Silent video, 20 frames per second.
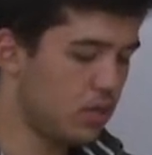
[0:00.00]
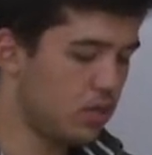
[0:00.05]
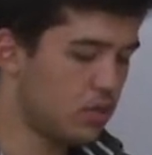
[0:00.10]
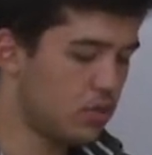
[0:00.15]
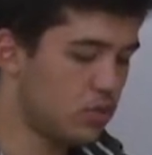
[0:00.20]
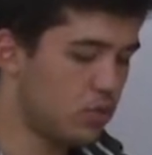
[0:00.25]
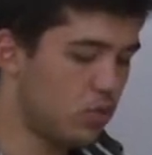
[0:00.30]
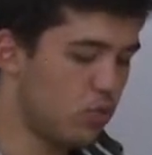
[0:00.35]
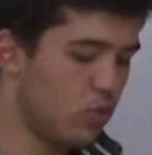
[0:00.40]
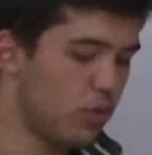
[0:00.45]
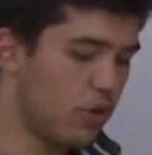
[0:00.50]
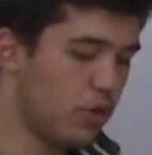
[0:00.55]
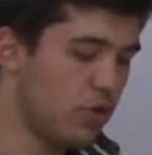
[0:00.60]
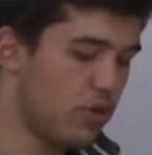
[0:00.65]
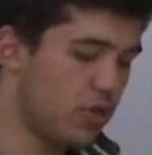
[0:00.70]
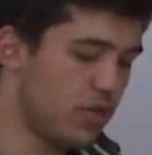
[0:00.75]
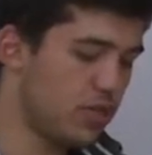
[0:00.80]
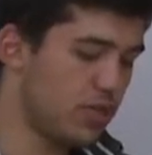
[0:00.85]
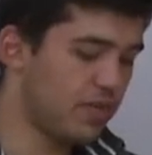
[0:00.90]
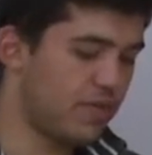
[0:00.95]
So we don't
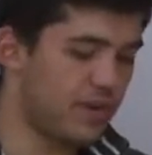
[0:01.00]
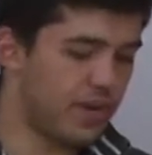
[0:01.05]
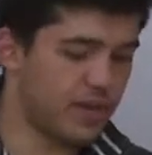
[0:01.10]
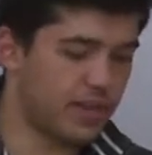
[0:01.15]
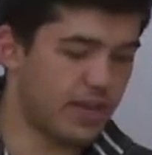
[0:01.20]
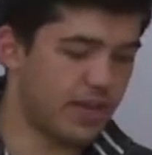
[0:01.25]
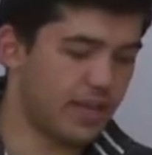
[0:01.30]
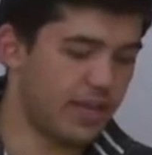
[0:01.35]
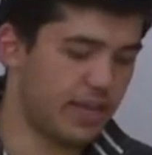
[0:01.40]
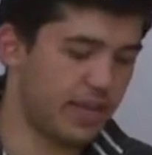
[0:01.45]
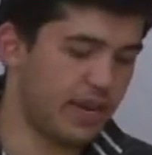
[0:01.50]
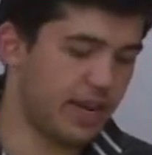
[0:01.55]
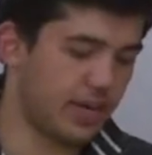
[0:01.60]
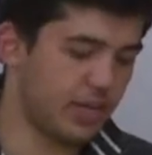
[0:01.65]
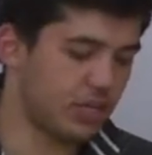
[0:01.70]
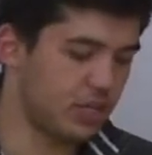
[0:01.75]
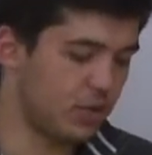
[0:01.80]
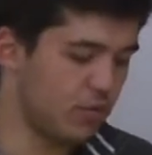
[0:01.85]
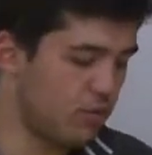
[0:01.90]
need to define that yet, actually.